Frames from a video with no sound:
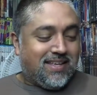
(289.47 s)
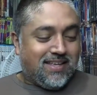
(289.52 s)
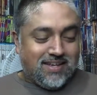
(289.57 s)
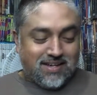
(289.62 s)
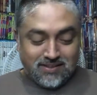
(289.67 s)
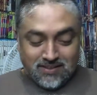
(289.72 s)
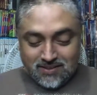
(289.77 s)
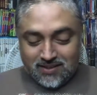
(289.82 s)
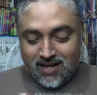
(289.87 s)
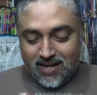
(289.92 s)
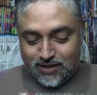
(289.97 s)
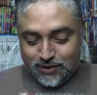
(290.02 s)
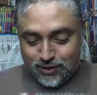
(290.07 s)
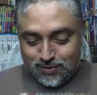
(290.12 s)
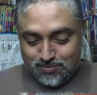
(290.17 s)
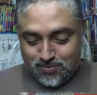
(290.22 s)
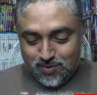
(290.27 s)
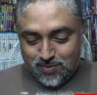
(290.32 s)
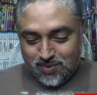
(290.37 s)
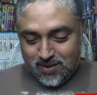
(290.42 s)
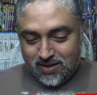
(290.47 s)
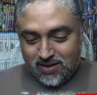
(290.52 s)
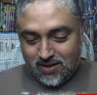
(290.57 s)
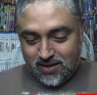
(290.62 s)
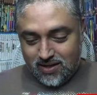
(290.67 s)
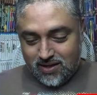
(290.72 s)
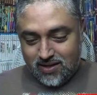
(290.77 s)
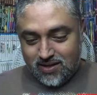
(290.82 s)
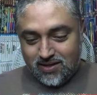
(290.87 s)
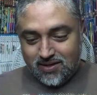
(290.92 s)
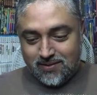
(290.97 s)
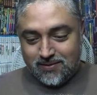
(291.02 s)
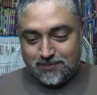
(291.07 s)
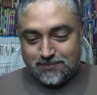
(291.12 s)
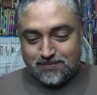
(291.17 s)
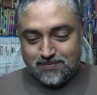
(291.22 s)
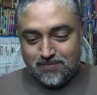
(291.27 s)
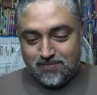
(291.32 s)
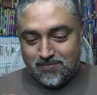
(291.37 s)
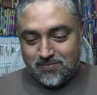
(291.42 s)
Another action movie,
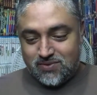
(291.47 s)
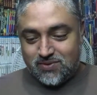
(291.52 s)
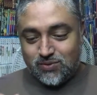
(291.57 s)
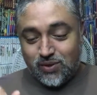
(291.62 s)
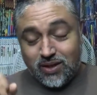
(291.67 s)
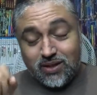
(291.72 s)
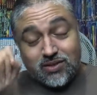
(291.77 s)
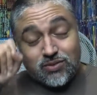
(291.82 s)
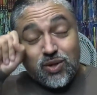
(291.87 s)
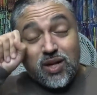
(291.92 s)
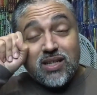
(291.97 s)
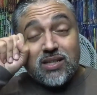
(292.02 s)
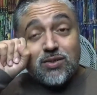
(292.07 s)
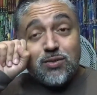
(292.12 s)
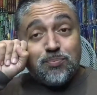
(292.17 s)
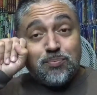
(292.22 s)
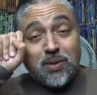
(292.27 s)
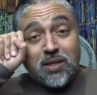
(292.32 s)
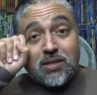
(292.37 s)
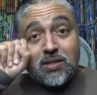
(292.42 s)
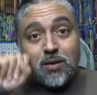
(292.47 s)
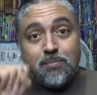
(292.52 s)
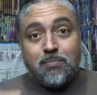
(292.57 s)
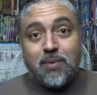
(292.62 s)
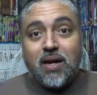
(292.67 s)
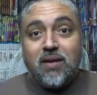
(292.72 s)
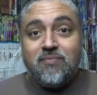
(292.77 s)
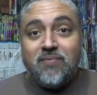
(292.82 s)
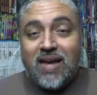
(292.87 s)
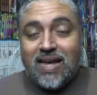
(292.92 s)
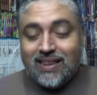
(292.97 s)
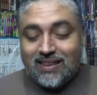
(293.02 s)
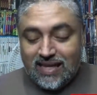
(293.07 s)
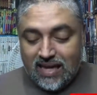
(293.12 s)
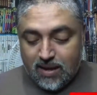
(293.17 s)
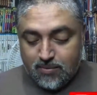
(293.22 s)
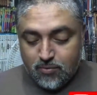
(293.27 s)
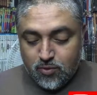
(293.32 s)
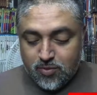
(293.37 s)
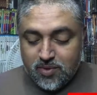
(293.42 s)
trying to build up my Van
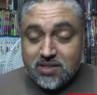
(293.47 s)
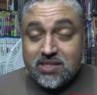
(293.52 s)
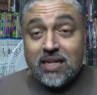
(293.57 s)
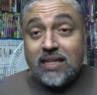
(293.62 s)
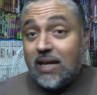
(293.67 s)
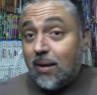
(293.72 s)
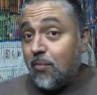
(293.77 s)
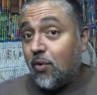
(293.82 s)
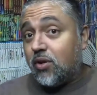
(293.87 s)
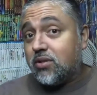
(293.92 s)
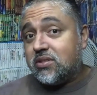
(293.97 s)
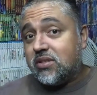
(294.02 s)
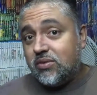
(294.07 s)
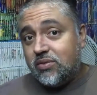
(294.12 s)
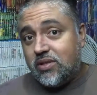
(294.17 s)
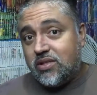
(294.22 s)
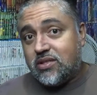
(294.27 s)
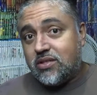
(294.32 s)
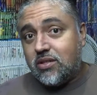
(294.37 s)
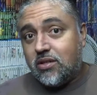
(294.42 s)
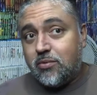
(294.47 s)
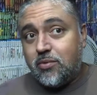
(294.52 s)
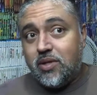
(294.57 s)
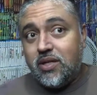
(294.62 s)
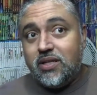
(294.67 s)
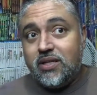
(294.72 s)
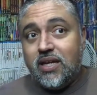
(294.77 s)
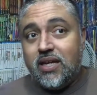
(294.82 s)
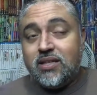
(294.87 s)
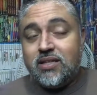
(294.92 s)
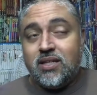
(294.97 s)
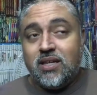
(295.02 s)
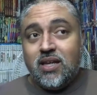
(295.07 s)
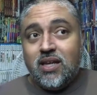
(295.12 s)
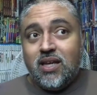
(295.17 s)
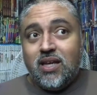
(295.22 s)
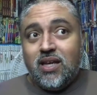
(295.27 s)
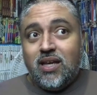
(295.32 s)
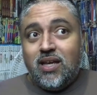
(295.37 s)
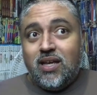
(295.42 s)
Damme movies, and I'm also discovering that
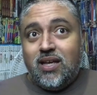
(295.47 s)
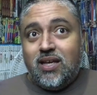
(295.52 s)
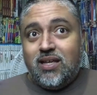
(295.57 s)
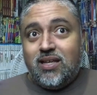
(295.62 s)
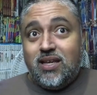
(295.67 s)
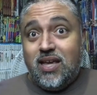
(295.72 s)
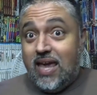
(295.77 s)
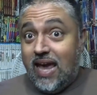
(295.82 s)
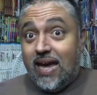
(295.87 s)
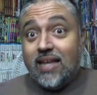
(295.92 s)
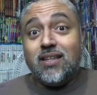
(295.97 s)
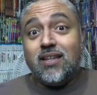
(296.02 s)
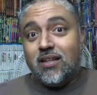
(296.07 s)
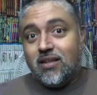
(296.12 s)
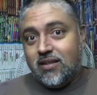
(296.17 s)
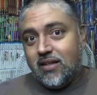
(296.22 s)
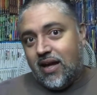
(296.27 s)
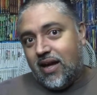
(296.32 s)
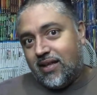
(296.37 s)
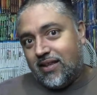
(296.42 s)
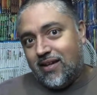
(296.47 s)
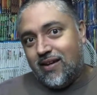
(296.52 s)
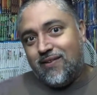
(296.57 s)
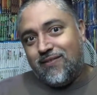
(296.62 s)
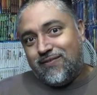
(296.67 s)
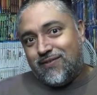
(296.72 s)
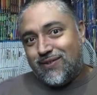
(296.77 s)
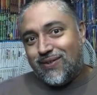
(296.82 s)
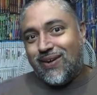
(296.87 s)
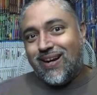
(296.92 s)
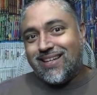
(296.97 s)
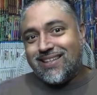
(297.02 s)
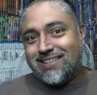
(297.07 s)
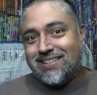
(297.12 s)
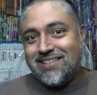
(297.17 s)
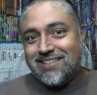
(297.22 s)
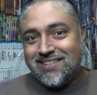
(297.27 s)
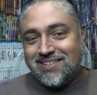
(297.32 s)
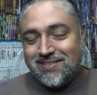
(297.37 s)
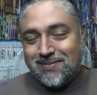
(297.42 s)
he had a lot of
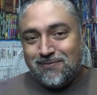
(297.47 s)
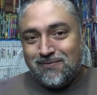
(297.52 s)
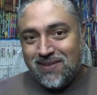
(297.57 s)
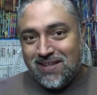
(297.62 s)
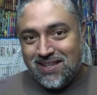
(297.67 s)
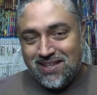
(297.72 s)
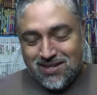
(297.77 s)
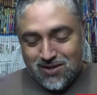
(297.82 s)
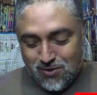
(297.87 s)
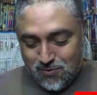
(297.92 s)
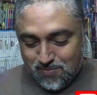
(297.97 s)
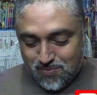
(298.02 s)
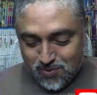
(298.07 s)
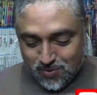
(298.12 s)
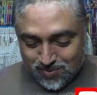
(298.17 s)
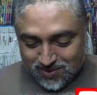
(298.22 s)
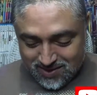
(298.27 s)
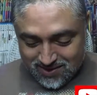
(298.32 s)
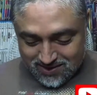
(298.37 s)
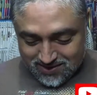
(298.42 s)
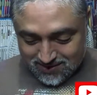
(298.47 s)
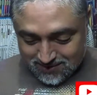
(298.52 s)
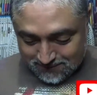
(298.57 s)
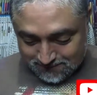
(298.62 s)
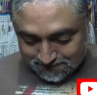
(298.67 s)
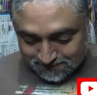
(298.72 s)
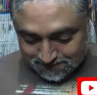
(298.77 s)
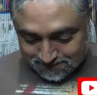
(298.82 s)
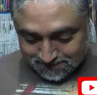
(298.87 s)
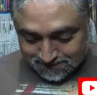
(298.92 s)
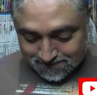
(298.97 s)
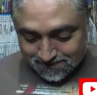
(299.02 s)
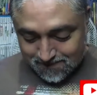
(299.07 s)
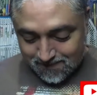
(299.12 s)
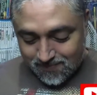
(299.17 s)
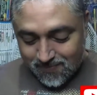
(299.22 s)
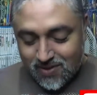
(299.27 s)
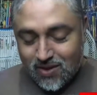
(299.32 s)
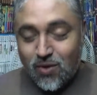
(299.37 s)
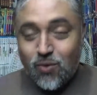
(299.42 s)
direct-to-video movies.
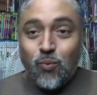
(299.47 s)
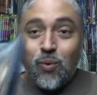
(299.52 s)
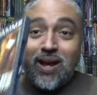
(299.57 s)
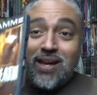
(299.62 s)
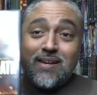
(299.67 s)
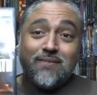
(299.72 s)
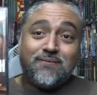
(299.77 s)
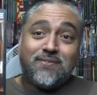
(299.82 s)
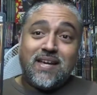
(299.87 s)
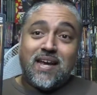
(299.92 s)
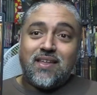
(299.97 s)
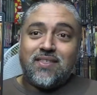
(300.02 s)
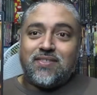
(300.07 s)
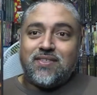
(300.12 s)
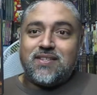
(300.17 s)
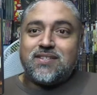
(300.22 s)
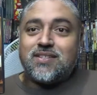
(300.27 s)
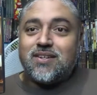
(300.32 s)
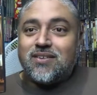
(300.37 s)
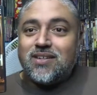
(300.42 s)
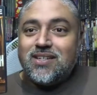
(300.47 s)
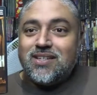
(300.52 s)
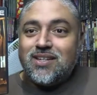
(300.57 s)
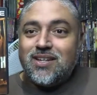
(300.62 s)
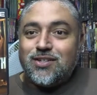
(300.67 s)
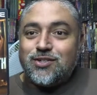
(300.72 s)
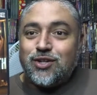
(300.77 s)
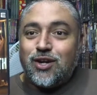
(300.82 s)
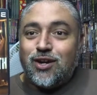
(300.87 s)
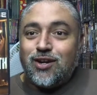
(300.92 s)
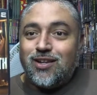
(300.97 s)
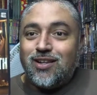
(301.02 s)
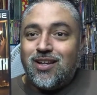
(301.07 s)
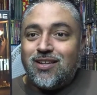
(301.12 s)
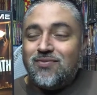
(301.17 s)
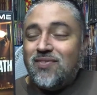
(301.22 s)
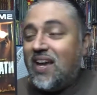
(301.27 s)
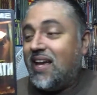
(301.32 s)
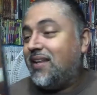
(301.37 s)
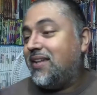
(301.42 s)
Wake of Death, starring
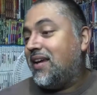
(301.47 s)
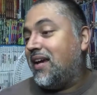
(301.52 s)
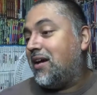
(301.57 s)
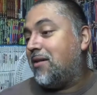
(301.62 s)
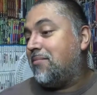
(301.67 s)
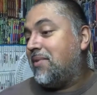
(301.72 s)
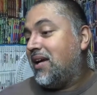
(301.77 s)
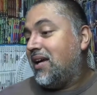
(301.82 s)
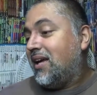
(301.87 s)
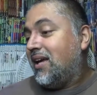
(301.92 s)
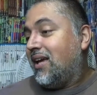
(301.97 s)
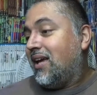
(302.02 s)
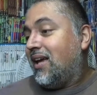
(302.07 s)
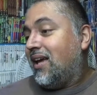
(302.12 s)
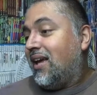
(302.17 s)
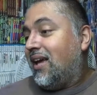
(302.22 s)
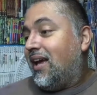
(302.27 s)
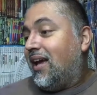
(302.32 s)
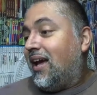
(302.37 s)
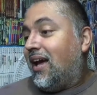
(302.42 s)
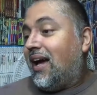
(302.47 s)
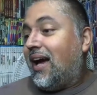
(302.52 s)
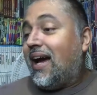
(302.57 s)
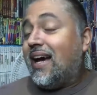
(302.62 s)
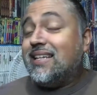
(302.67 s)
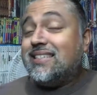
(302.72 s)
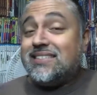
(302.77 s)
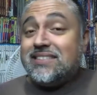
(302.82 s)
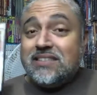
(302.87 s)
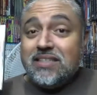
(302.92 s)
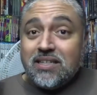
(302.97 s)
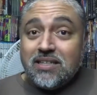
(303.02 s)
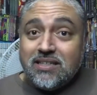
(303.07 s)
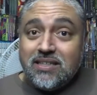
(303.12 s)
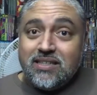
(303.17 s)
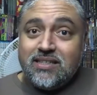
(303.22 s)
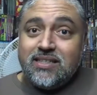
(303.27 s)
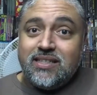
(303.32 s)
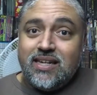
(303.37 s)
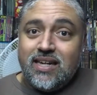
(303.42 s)
Jean-Claude Van Damme. I still
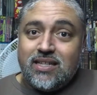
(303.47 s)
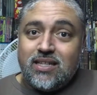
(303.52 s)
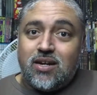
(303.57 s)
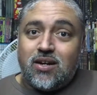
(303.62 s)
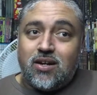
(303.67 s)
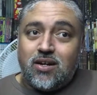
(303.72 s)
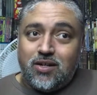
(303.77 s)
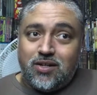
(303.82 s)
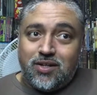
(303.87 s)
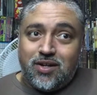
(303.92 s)
need to get Hard